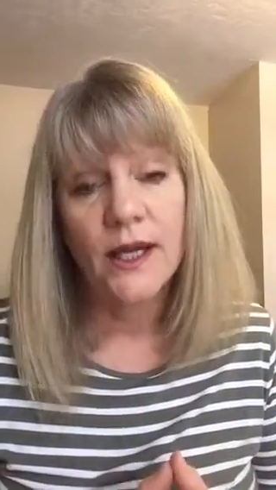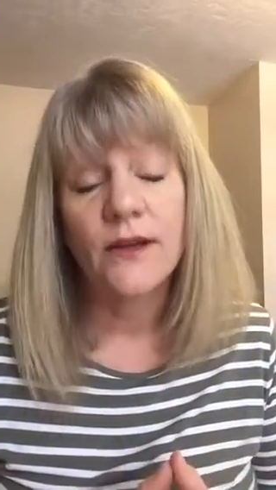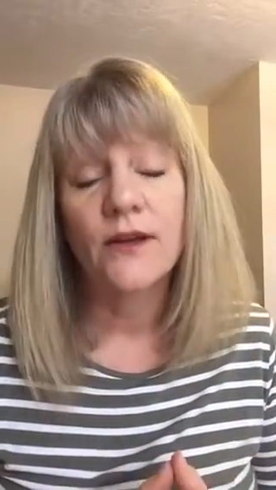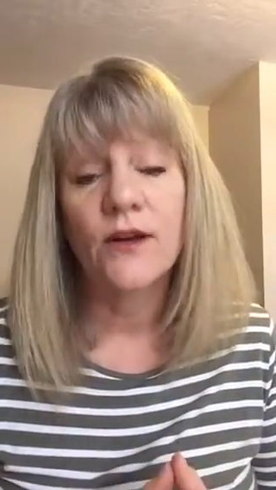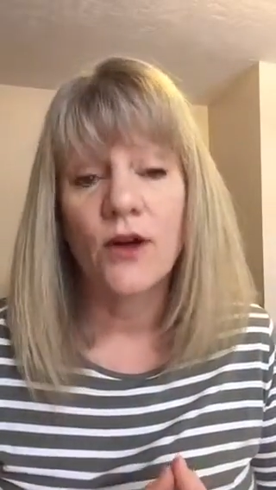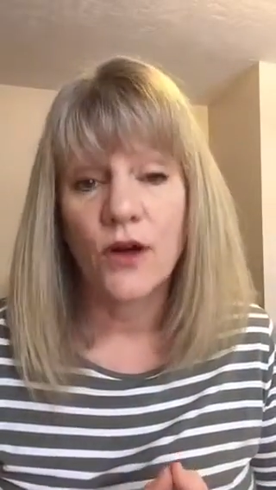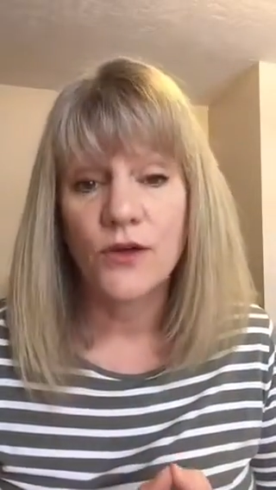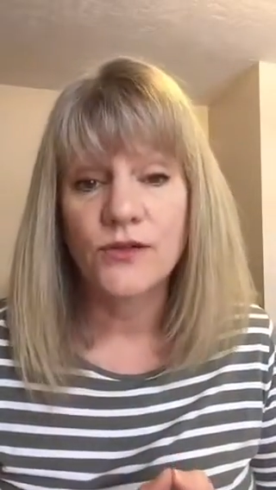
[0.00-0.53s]

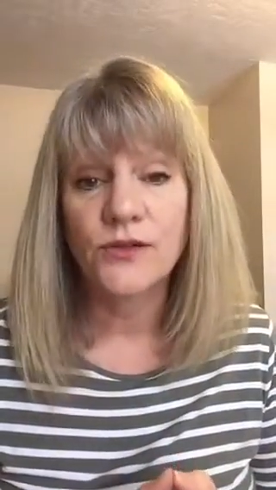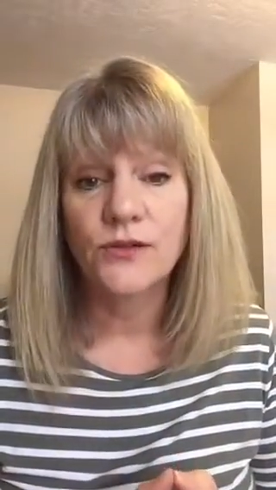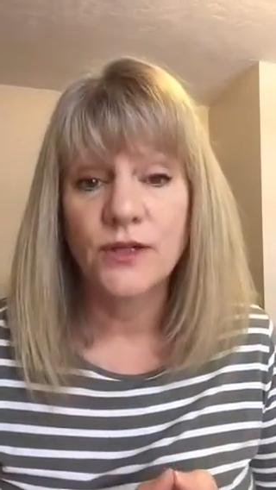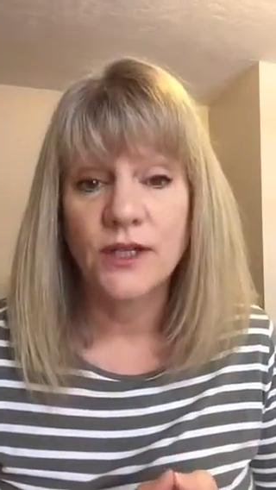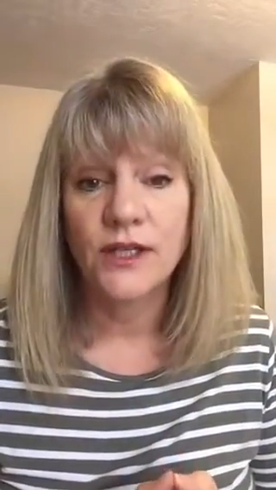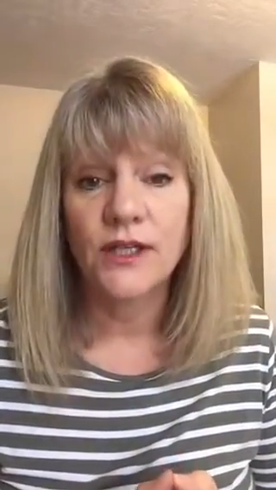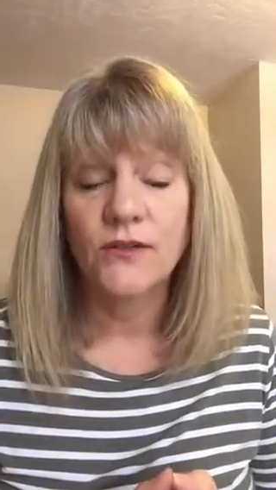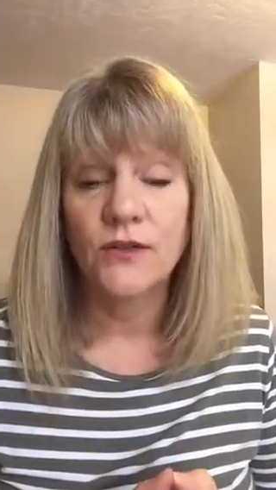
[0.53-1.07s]
they're also going
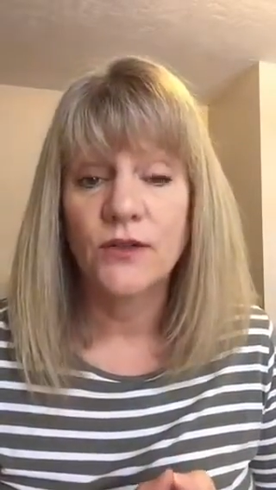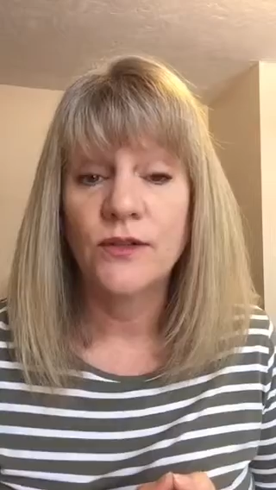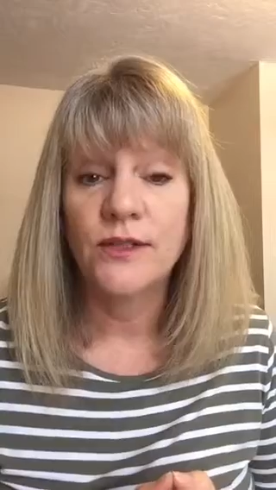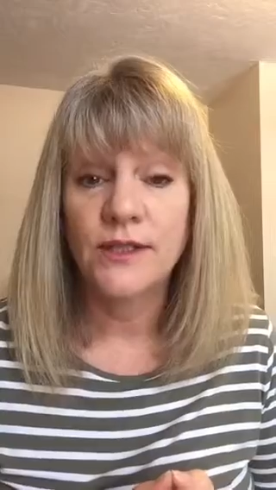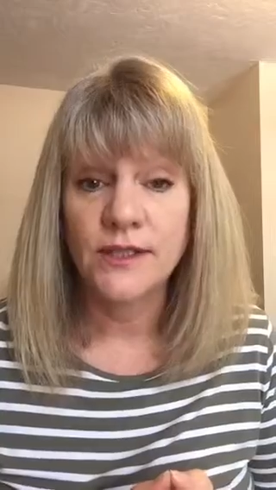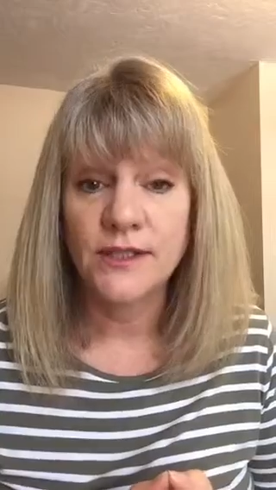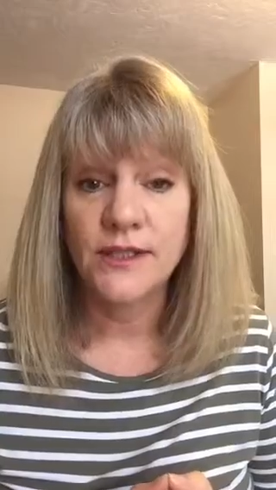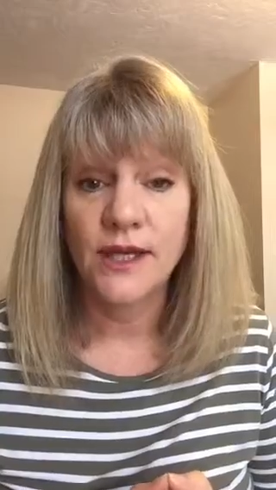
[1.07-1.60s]
to give you a
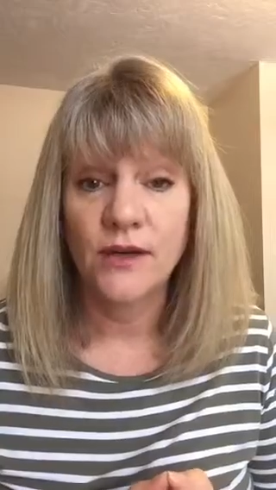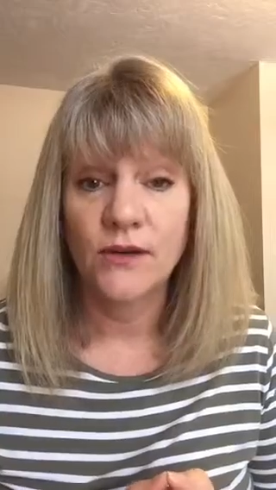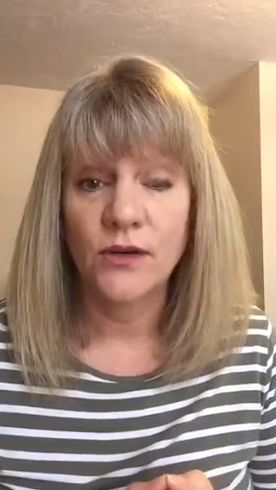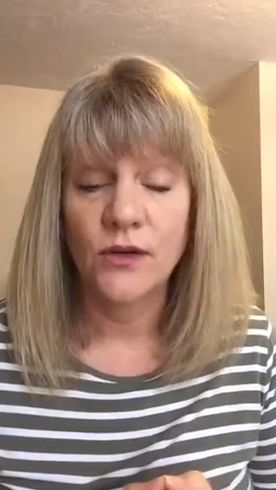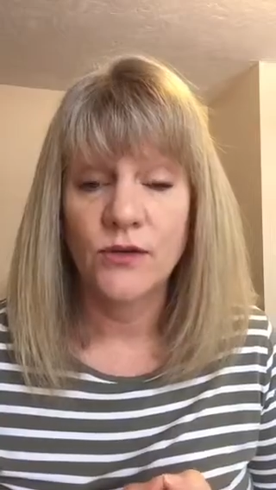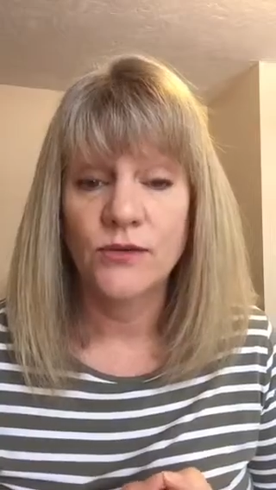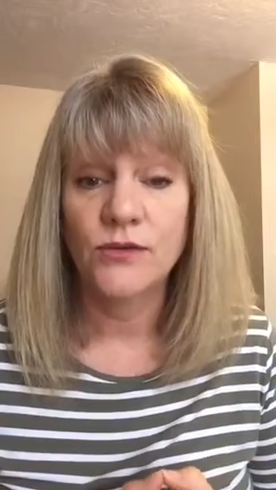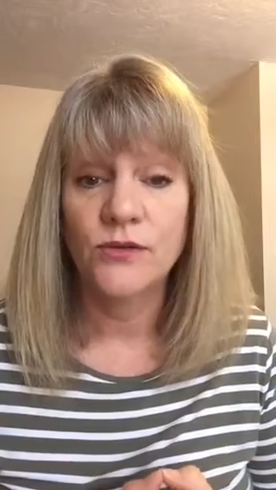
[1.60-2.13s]
discount
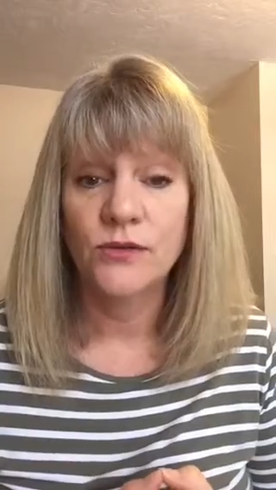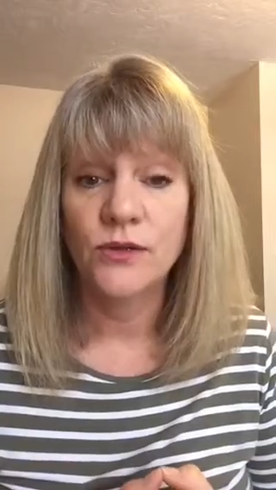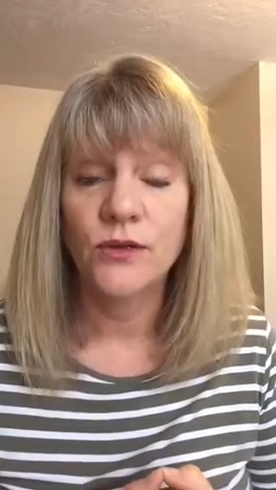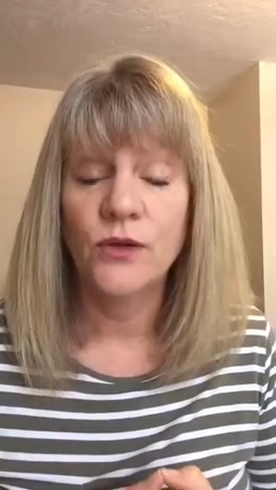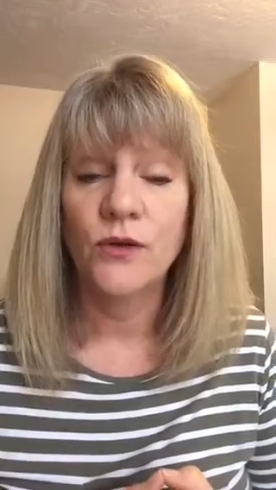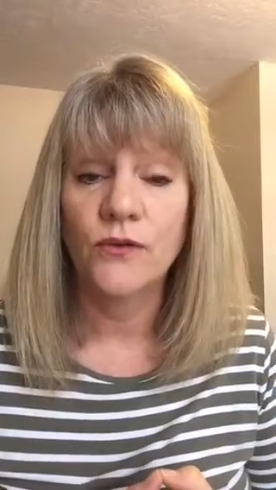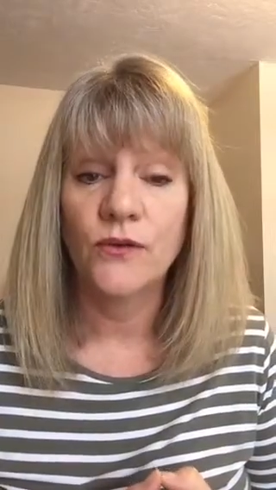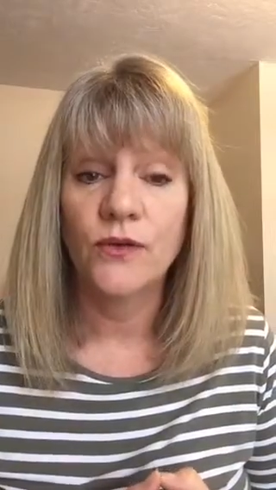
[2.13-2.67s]
code so you can
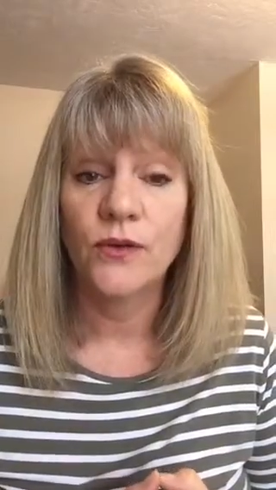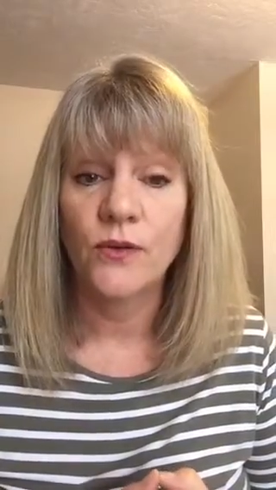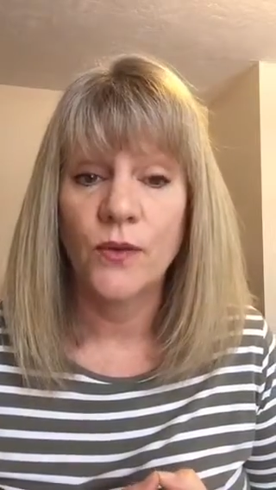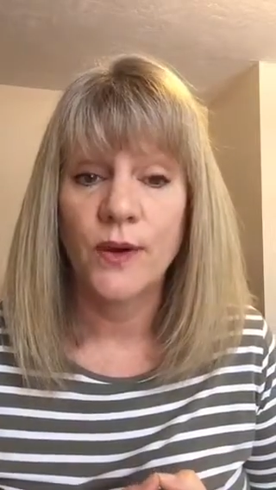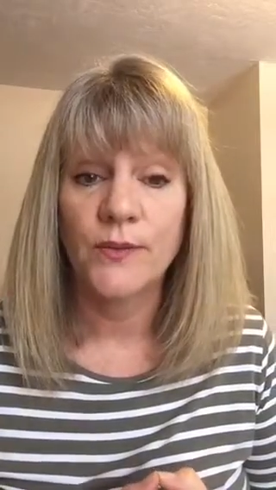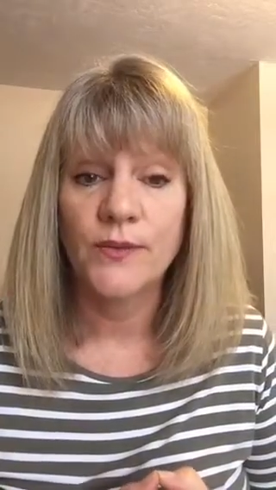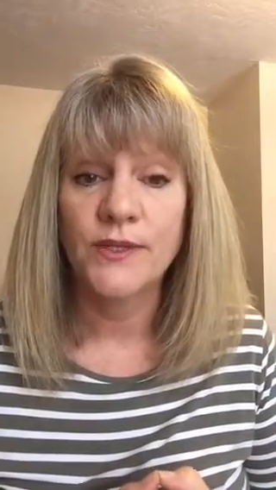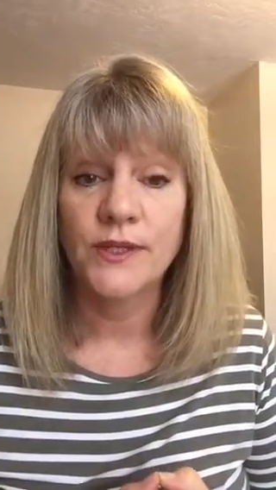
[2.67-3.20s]
go over to their
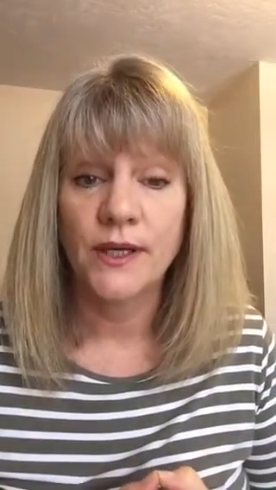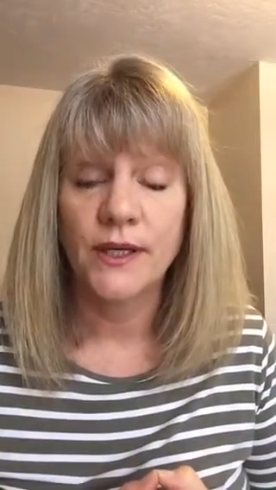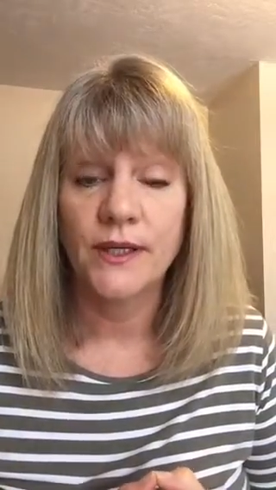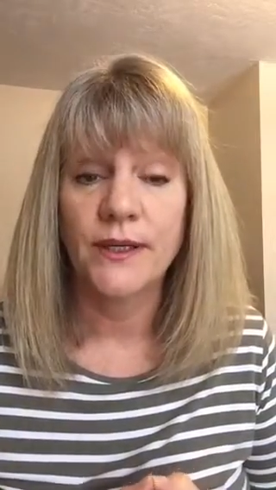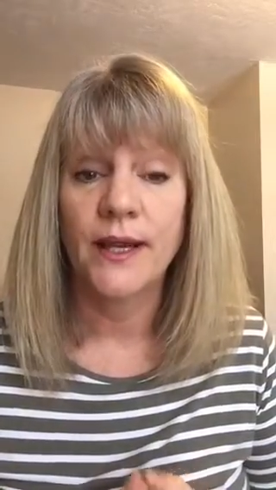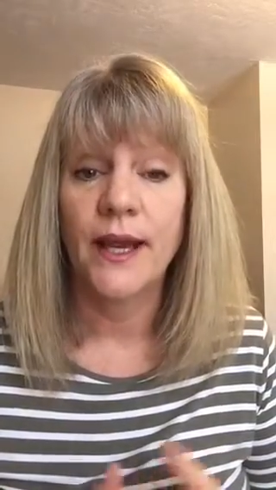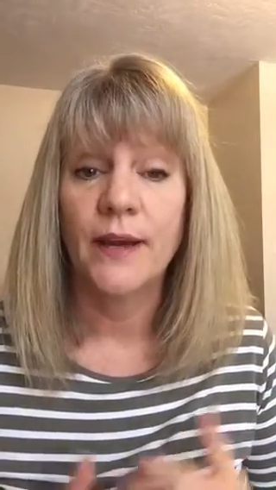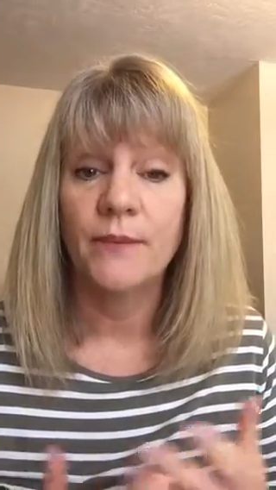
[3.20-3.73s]
website
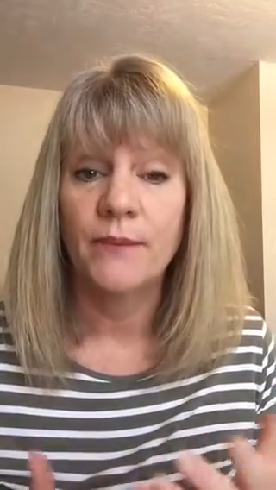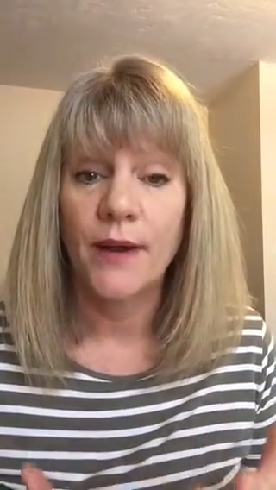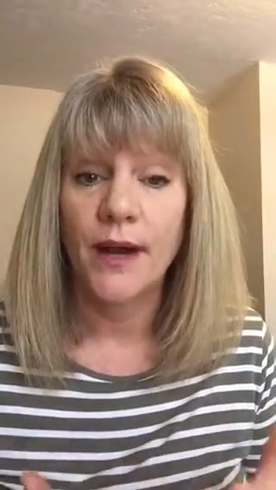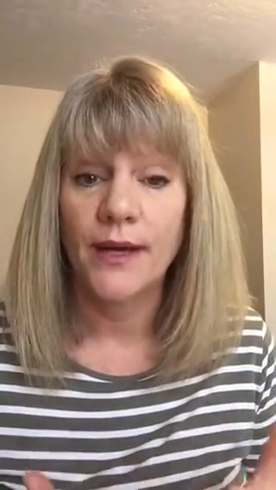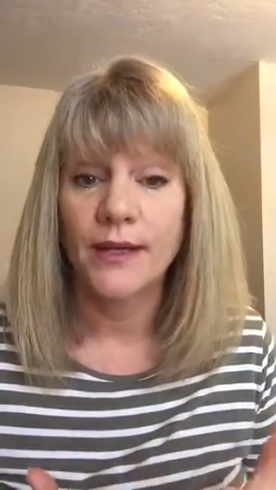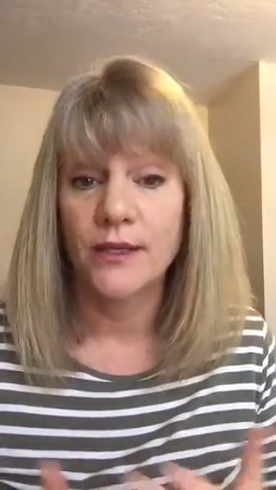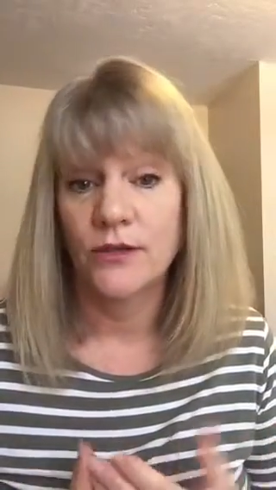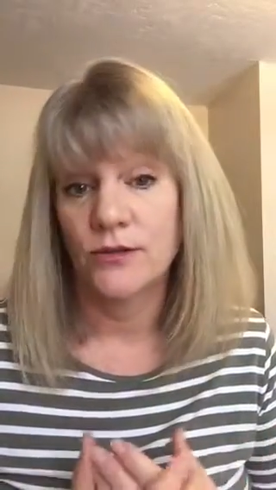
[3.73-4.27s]
and
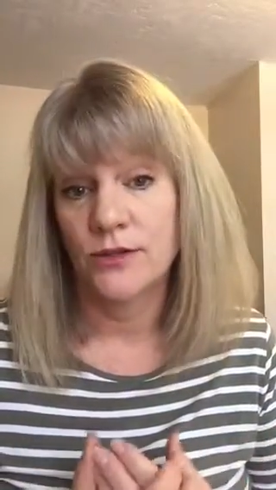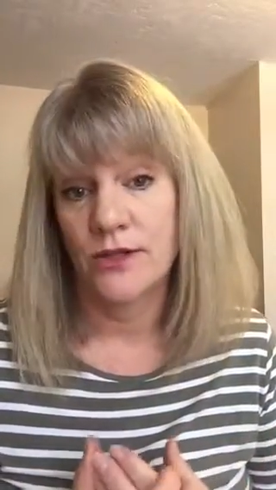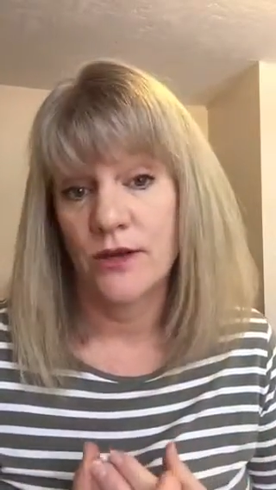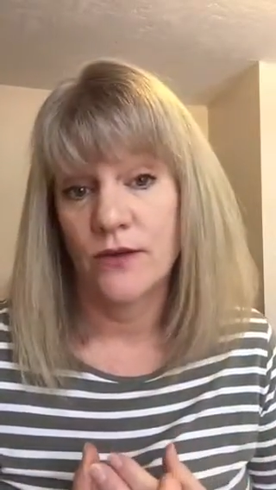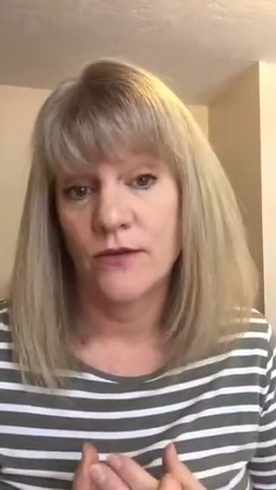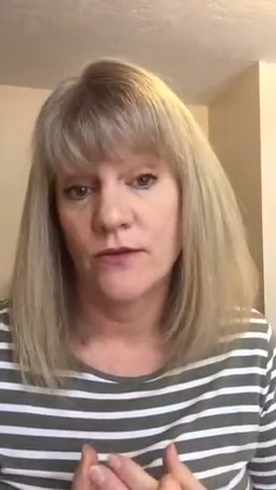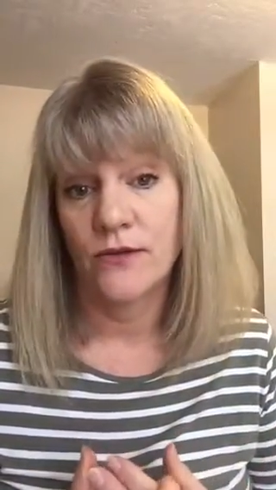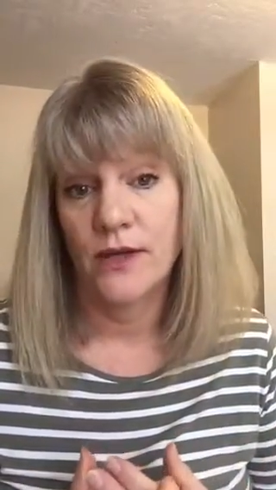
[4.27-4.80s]
buy it yourself